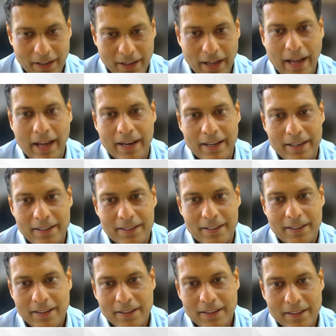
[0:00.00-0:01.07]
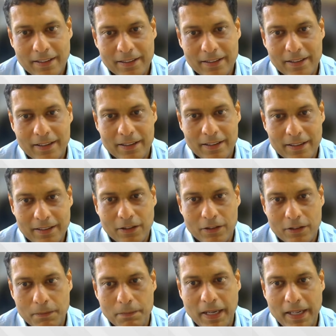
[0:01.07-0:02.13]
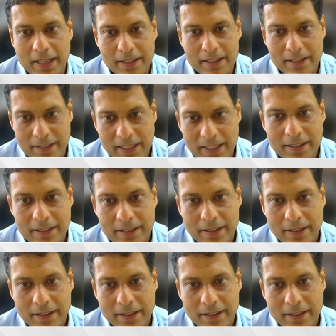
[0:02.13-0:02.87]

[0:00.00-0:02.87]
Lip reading: and the medical need.